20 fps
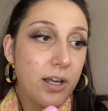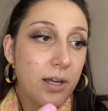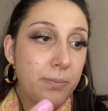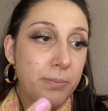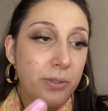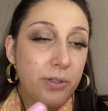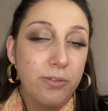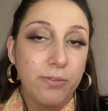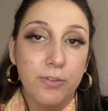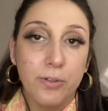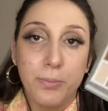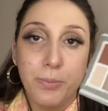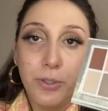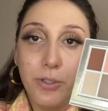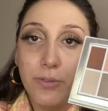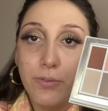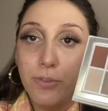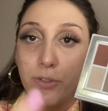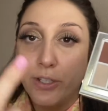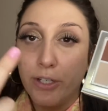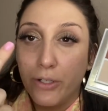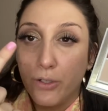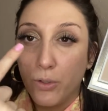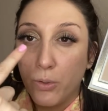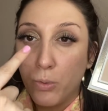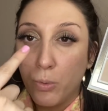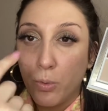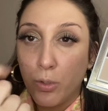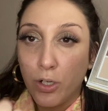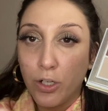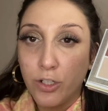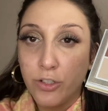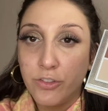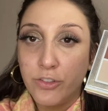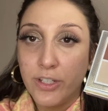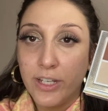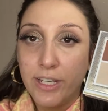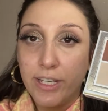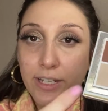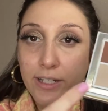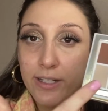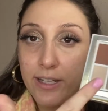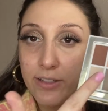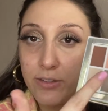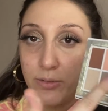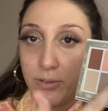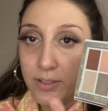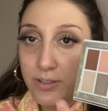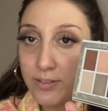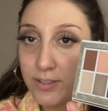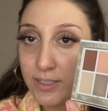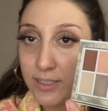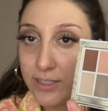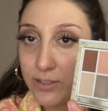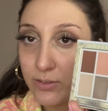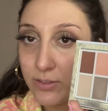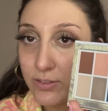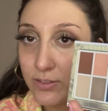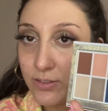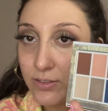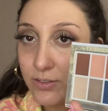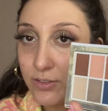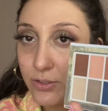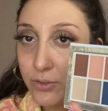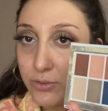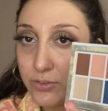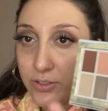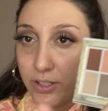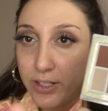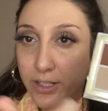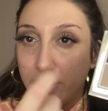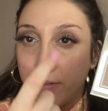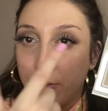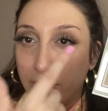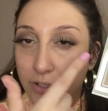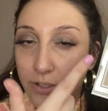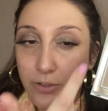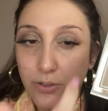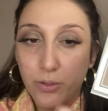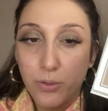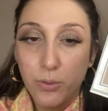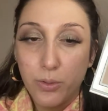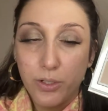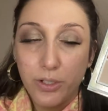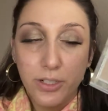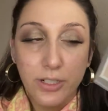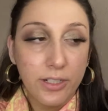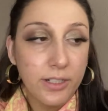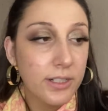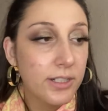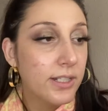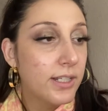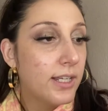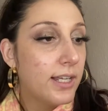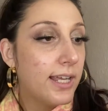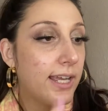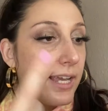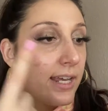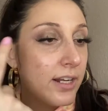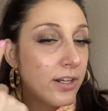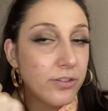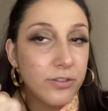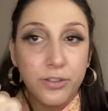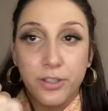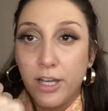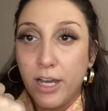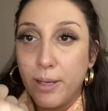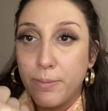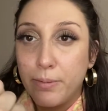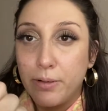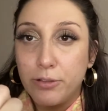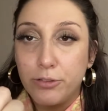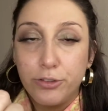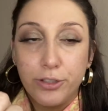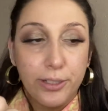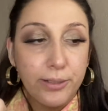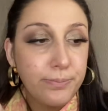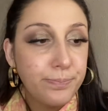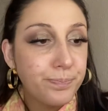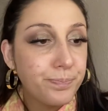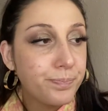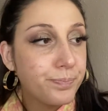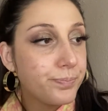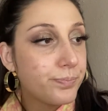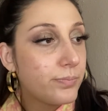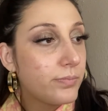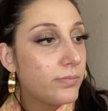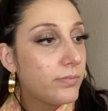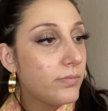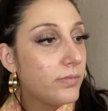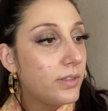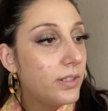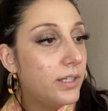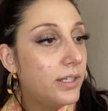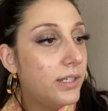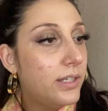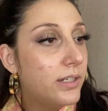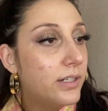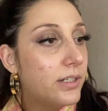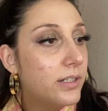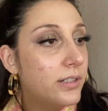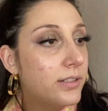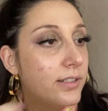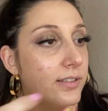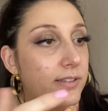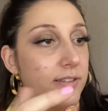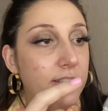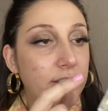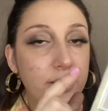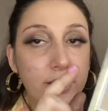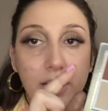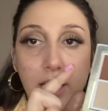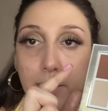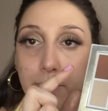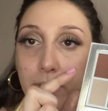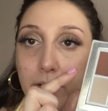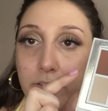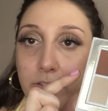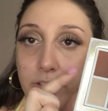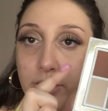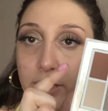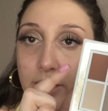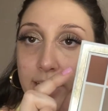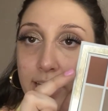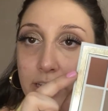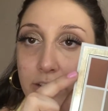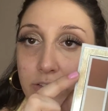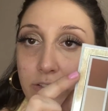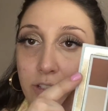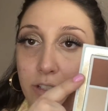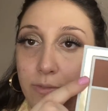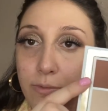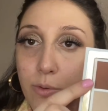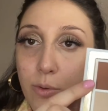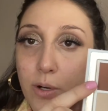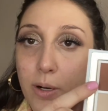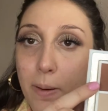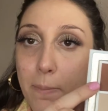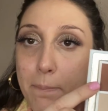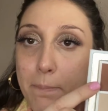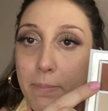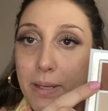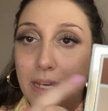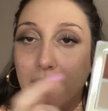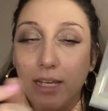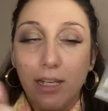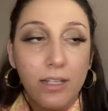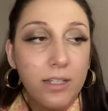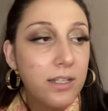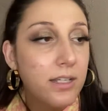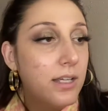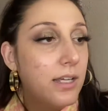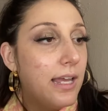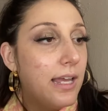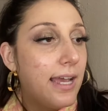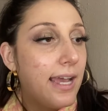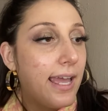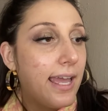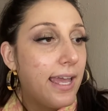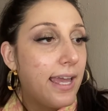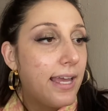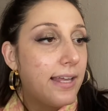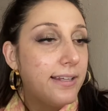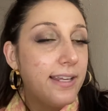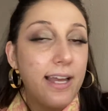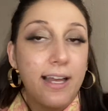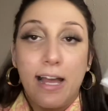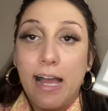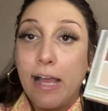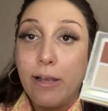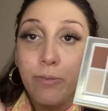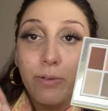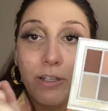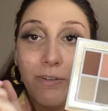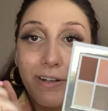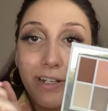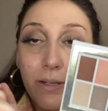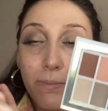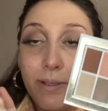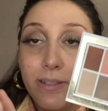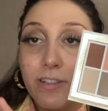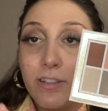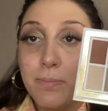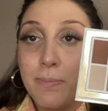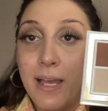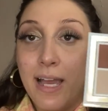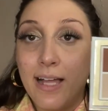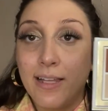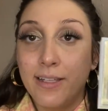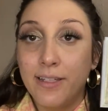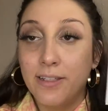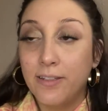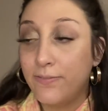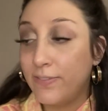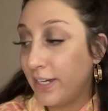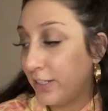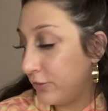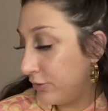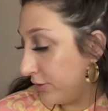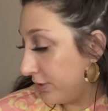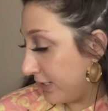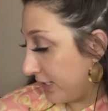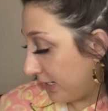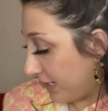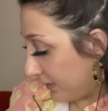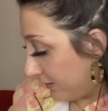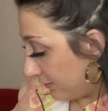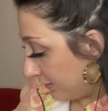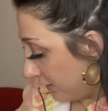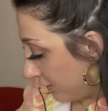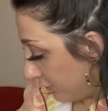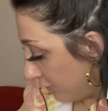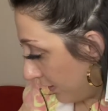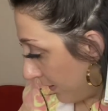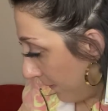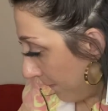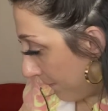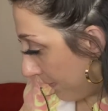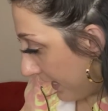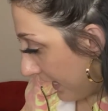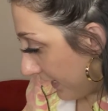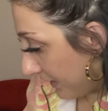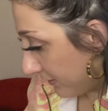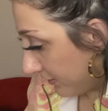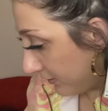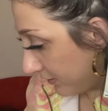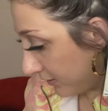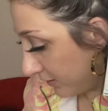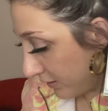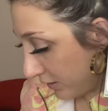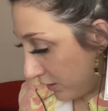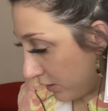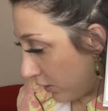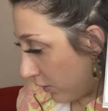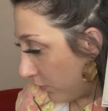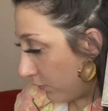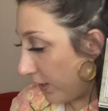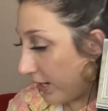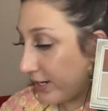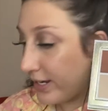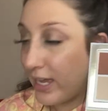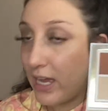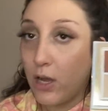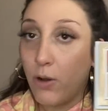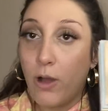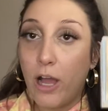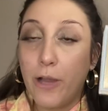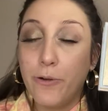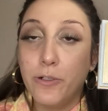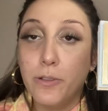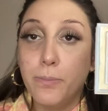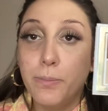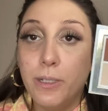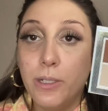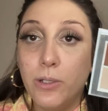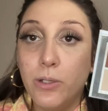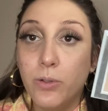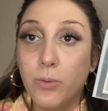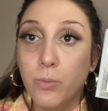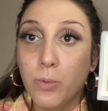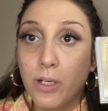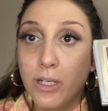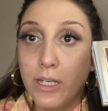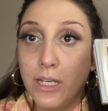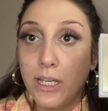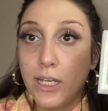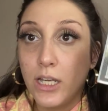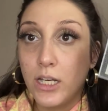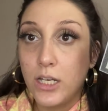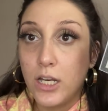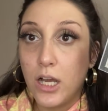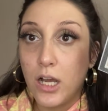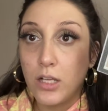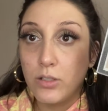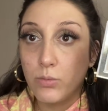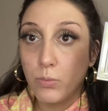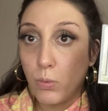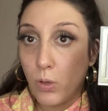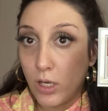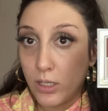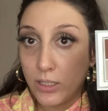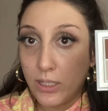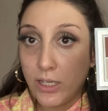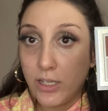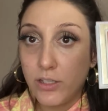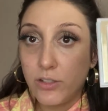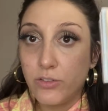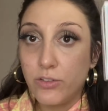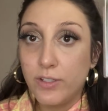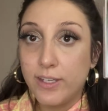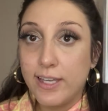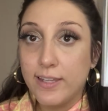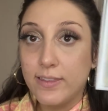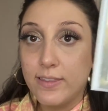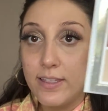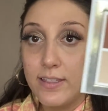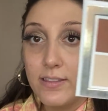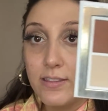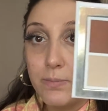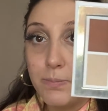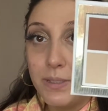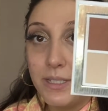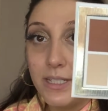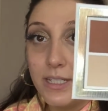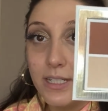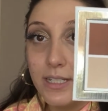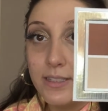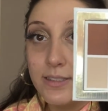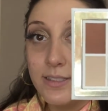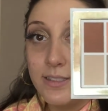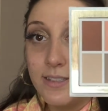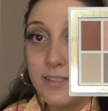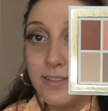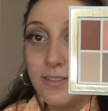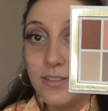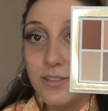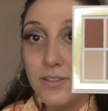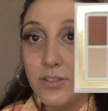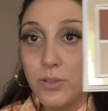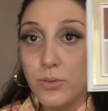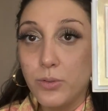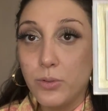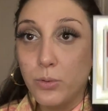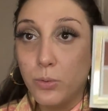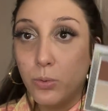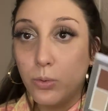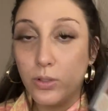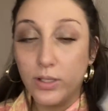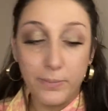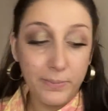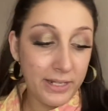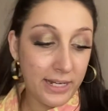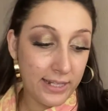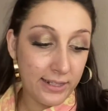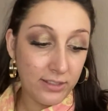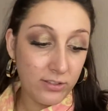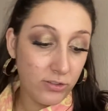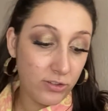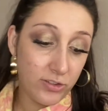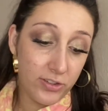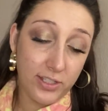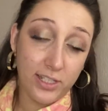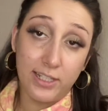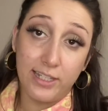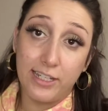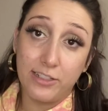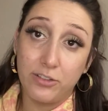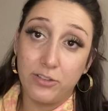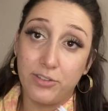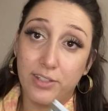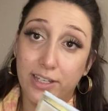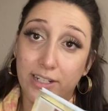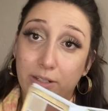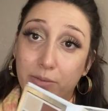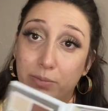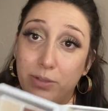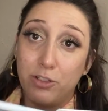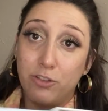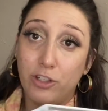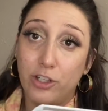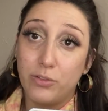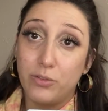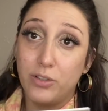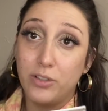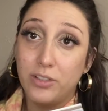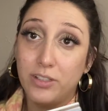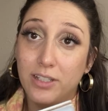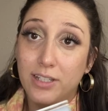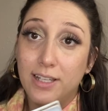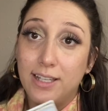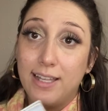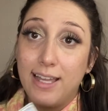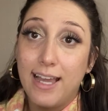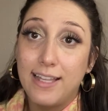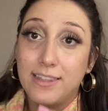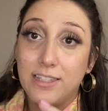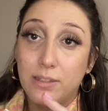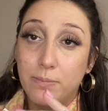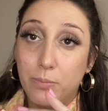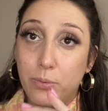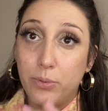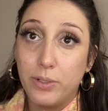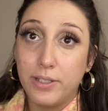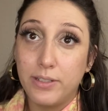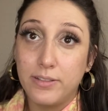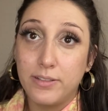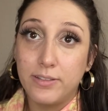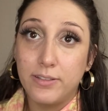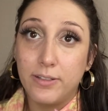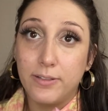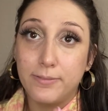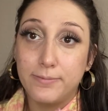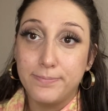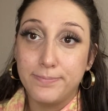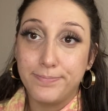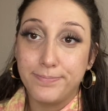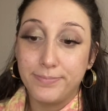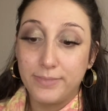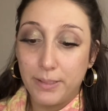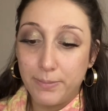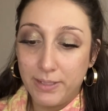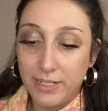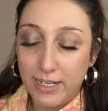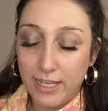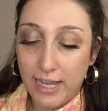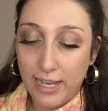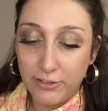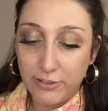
beautiful inner corner shade. As you can see, this is so stunning for inner corner and under the eyebrow shade. And this is a good eyebrow shade actually for me. And yeah, I really recommend this palette. And the fact you can get it at TJ Maxx right now, I would be running, not walking, to get this, because this is so cool. I mean, this is just a collector's item in general at this point. So, I mean,